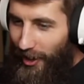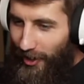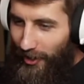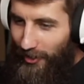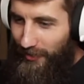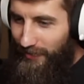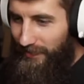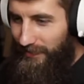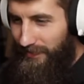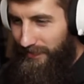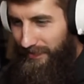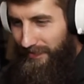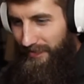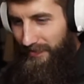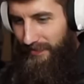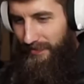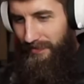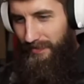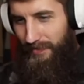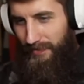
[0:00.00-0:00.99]
You
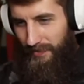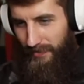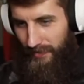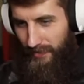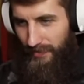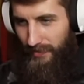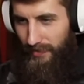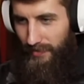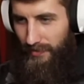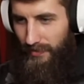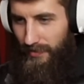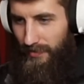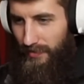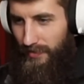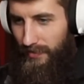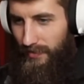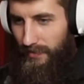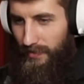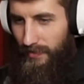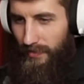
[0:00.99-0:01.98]
basically build
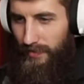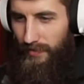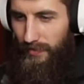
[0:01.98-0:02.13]
city.